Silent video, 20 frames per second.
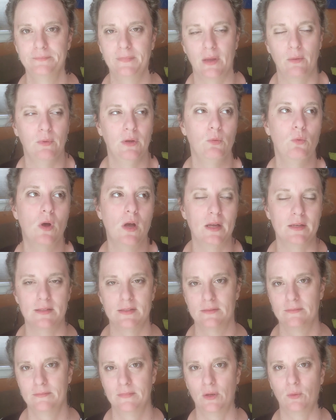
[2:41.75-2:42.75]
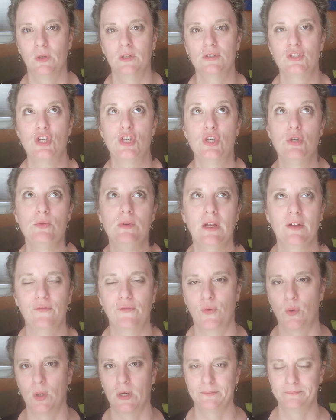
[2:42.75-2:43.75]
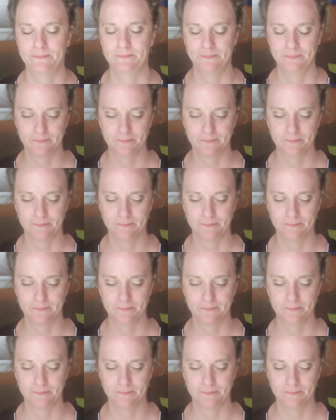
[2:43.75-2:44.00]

that we want, that we're shooting for.